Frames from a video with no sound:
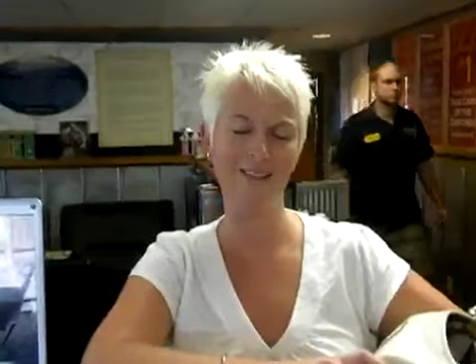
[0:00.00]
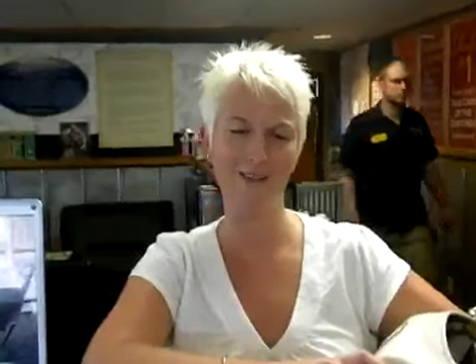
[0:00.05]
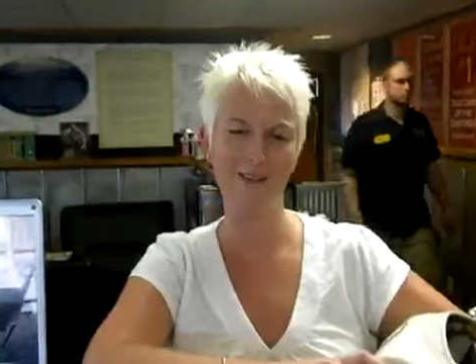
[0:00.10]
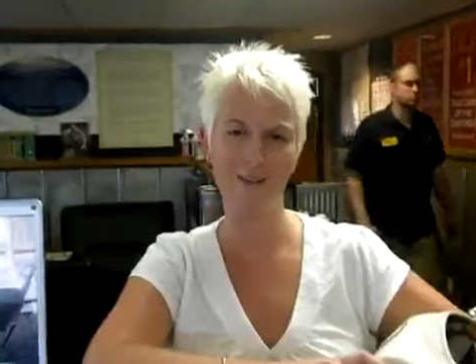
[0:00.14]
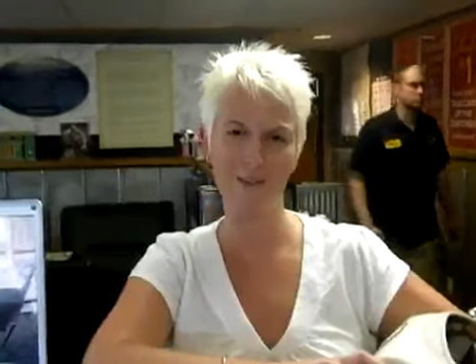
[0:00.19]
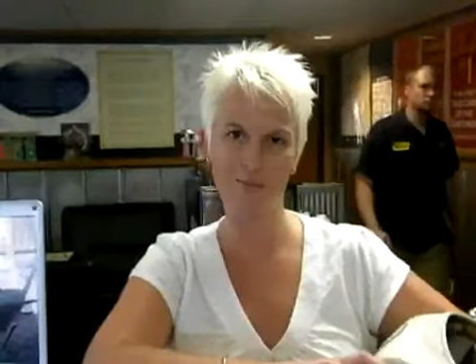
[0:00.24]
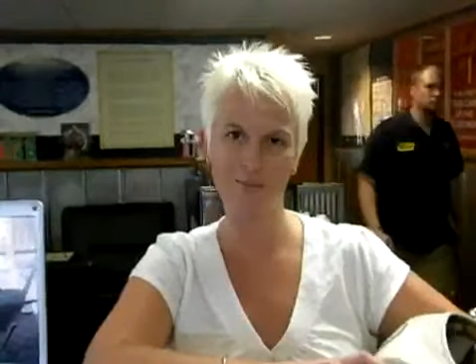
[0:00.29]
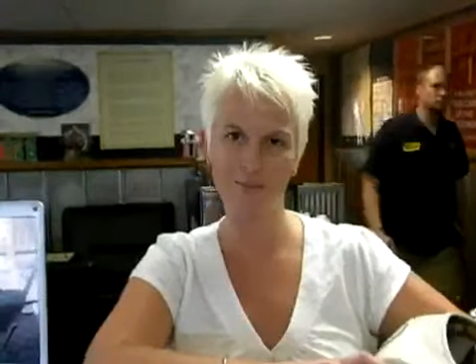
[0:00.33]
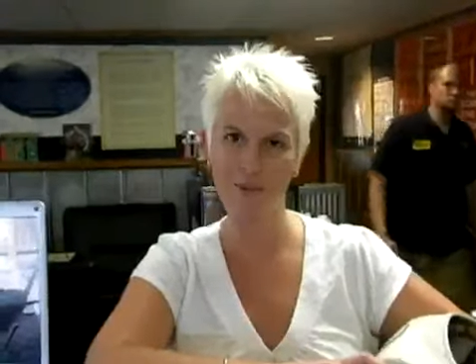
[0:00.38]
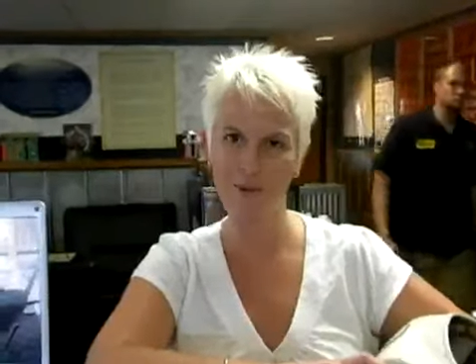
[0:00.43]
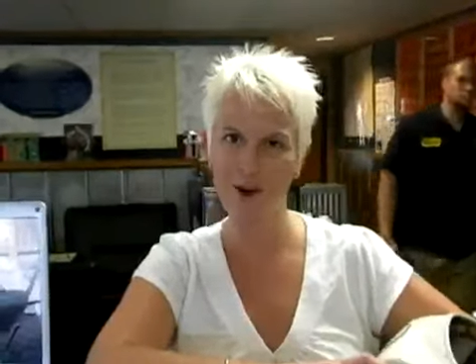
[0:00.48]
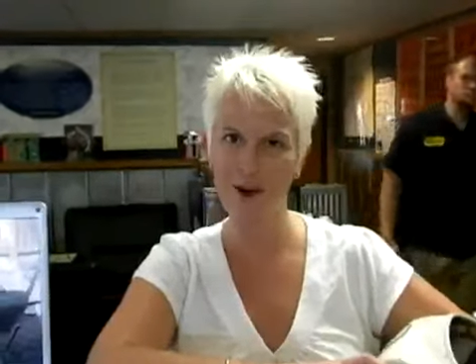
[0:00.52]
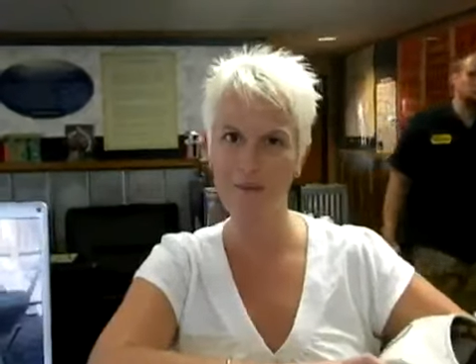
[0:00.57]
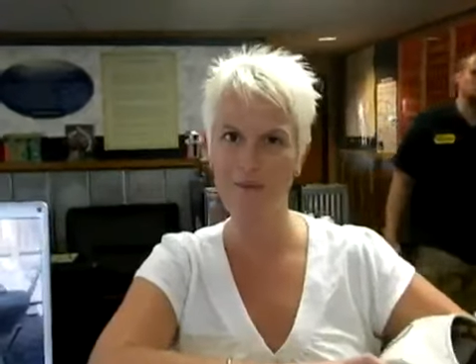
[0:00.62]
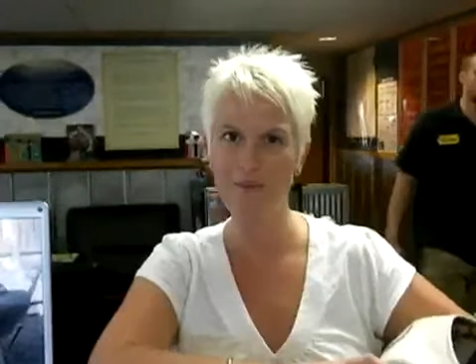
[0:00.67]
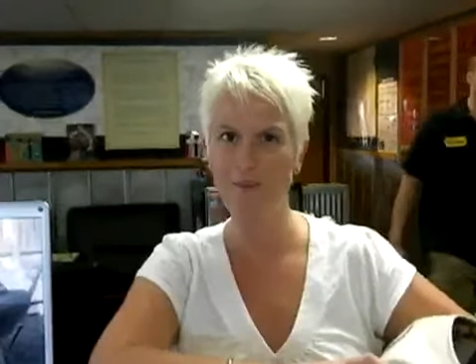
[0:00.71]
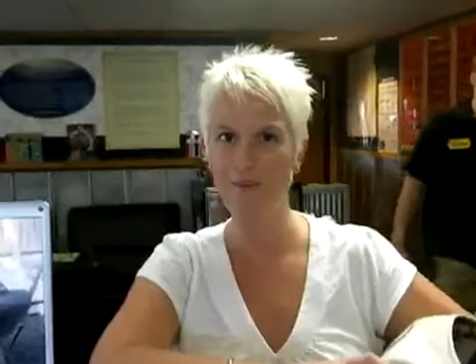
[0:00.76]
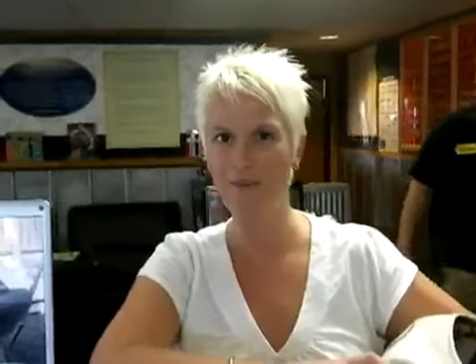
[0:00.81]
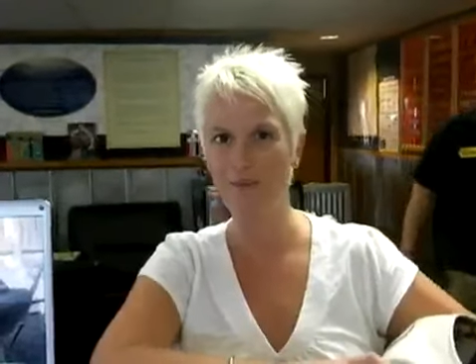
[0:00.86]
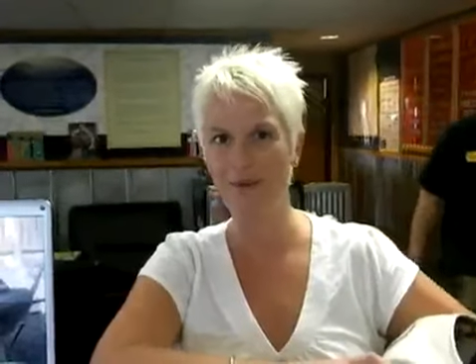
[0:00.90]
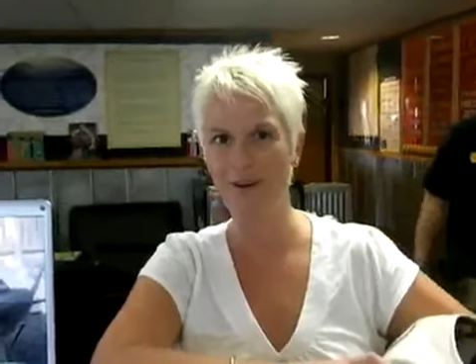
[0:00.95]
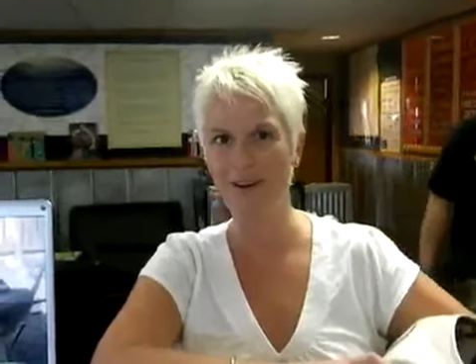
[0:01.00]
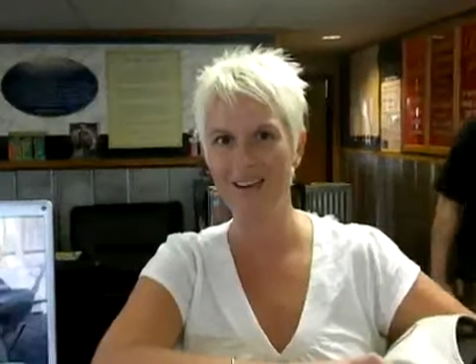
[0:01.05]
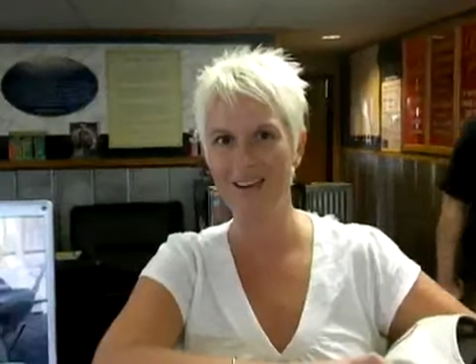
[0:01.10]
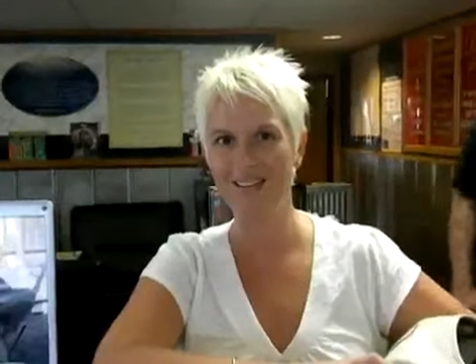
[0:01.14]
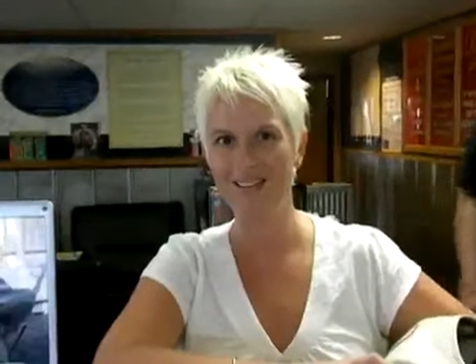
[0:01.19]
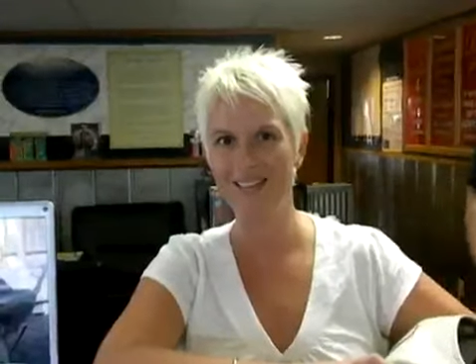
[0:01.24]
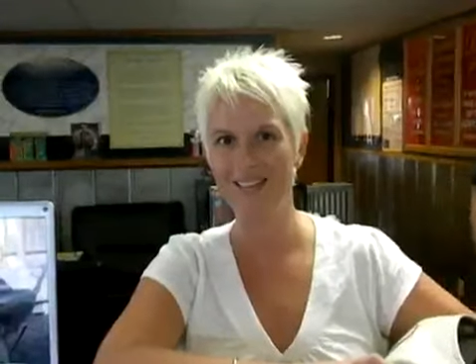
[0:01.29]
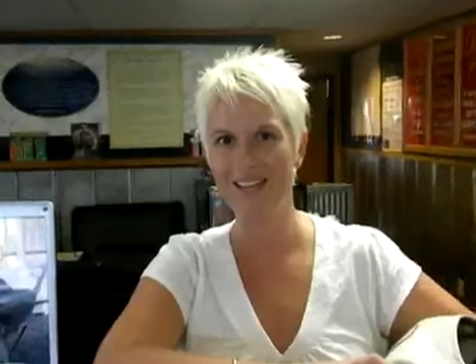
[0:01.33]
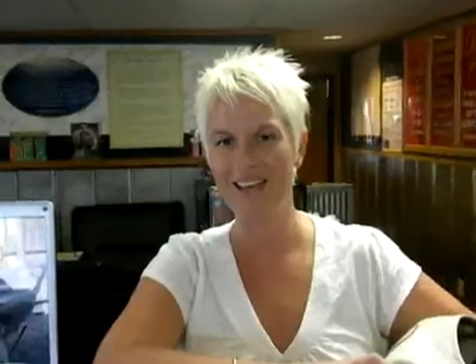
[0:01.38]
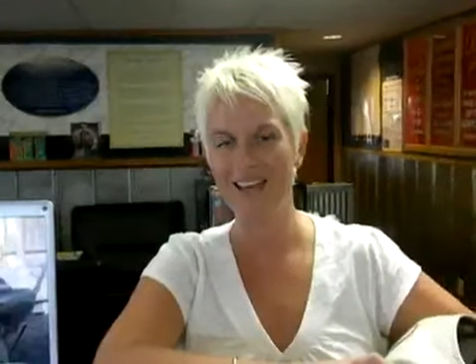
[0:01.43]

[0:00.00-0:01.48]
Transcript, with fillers: thought the problem was.